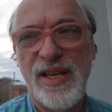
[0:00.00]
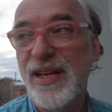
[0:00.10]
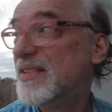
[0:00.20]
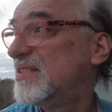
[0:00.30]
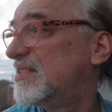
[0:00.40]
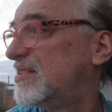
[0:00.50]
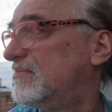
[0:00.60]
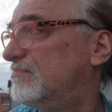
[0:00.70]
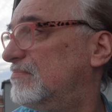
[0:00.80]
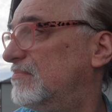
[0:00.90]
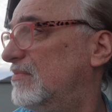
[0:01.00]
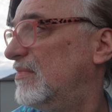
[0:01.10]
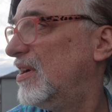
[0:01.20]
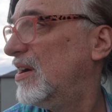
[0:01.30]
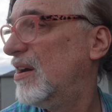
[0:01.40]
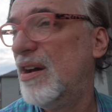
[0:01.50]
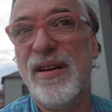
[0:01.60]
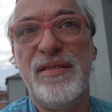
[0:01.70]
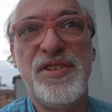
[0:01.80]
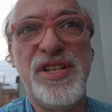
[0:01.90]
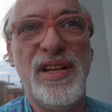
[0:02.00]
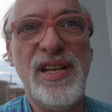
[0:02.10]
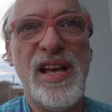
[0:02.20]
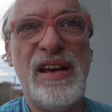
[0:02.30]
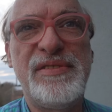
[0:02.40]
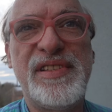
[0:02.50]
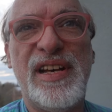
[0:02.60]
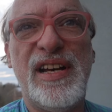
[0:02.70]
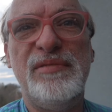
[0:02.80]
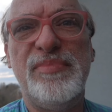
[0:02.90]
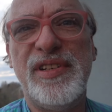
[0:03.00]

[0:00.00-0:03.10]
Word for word: It's chilly outside,